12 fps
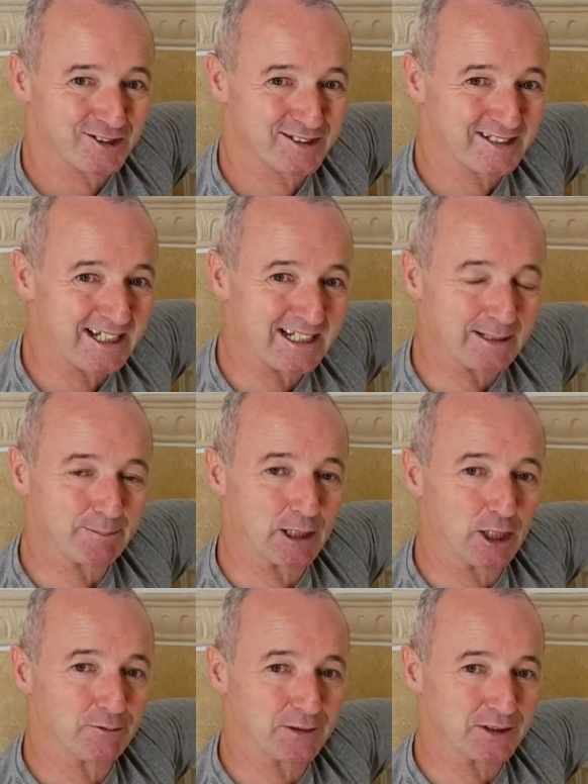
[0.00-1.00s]
a ceiling
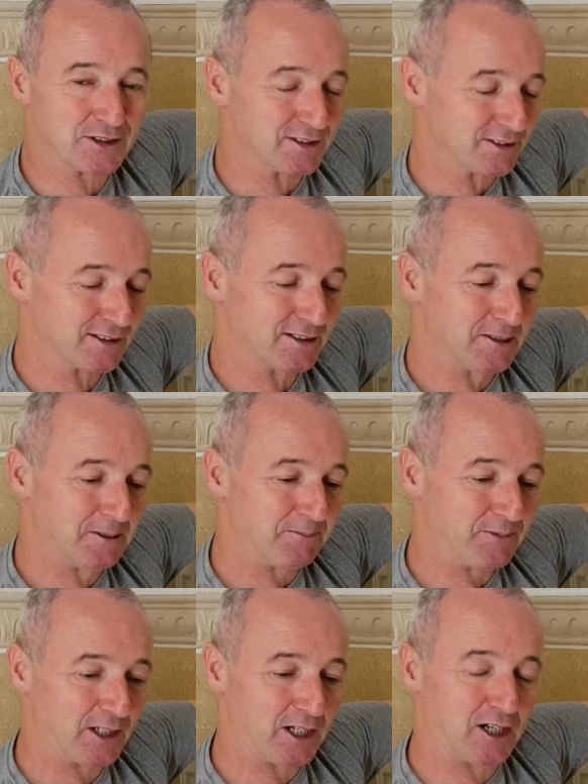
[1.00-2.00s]
below if it doesn't.
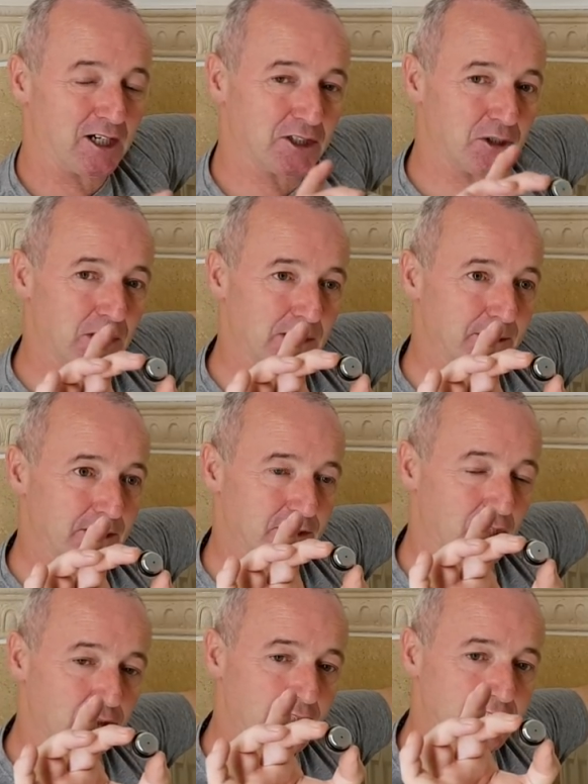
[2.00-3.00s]
I know all about
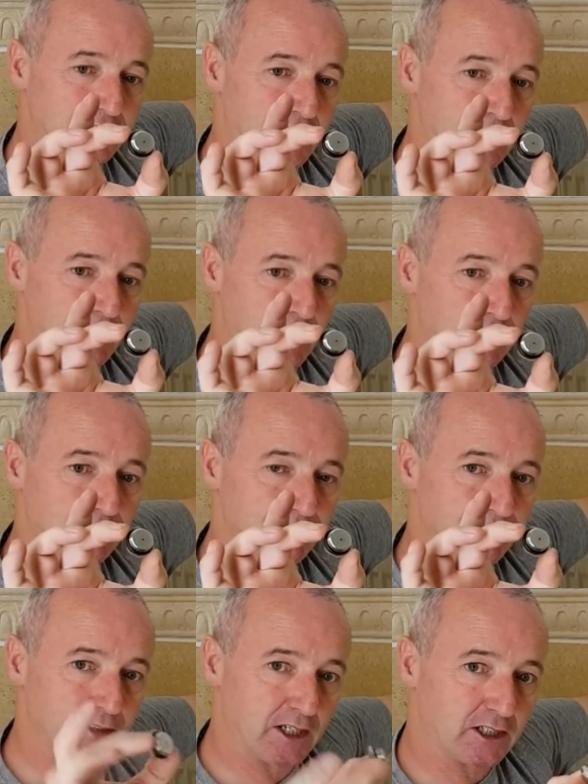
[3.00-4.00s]
it. Okay, so here we go.
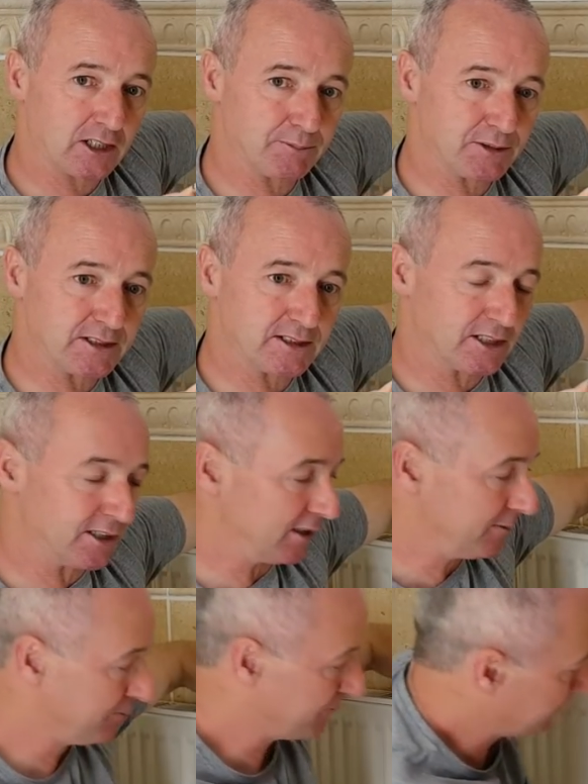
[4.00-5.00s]
I'm gonna put this guy in.